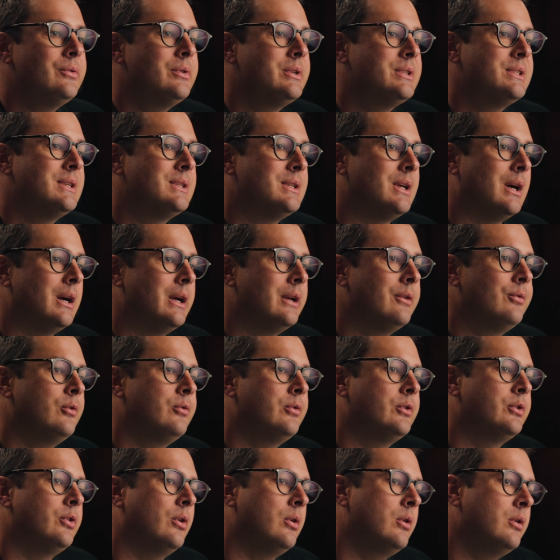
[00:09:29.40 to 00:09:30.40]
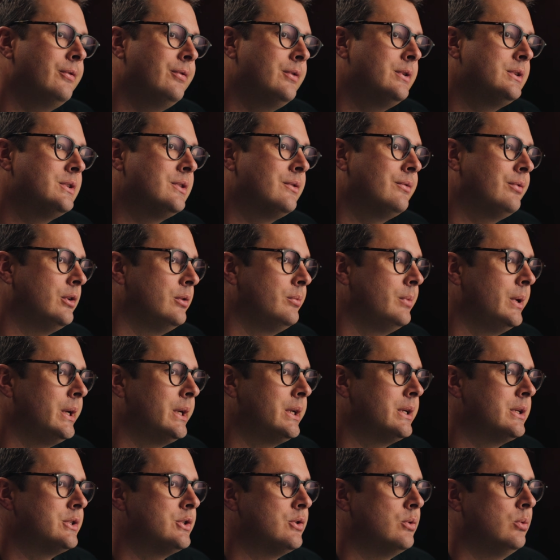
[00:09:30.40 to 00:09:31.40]
is designed for photographers and
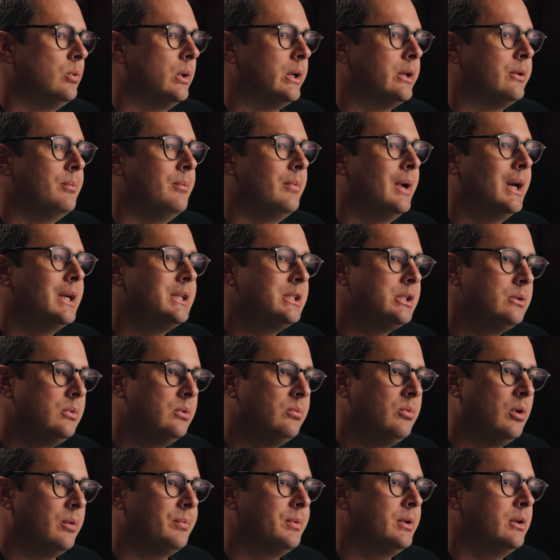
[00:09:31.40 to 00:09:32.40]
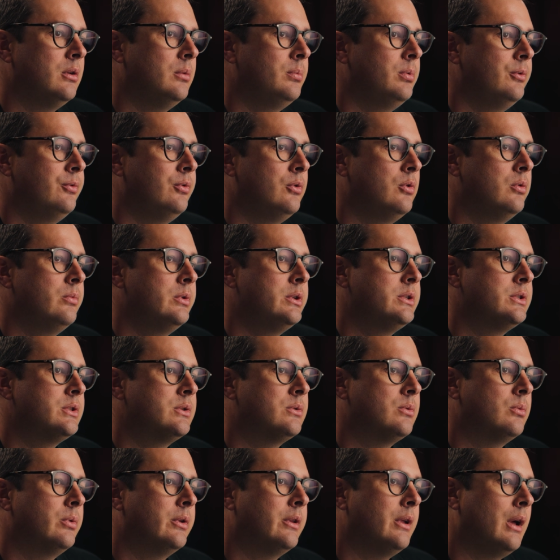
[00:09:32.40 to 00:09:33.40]
filmmakers who want maximum optical performance
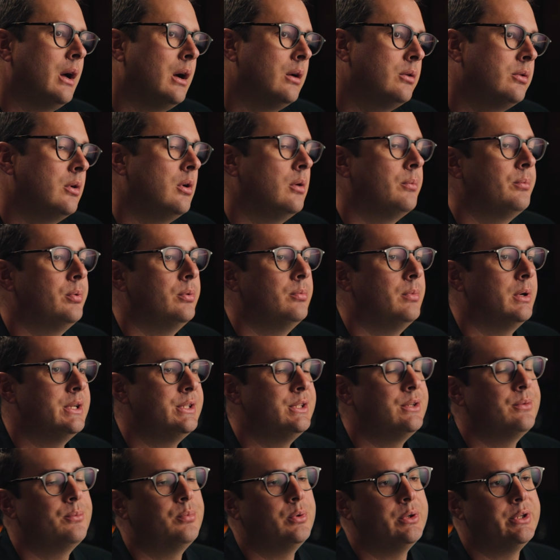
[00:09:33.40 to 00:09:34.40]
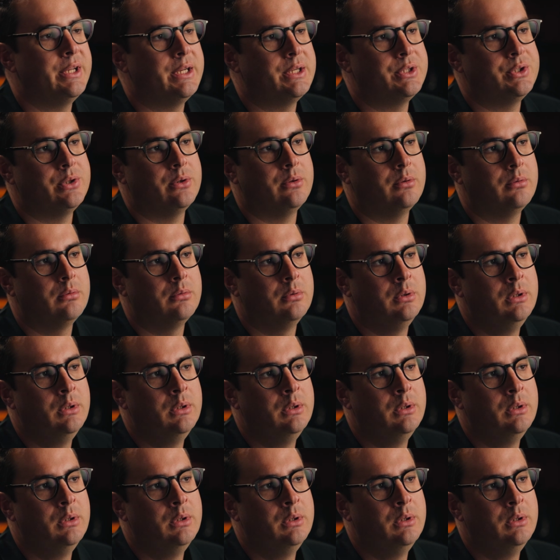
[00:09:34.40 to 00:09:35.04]
without compromising protection.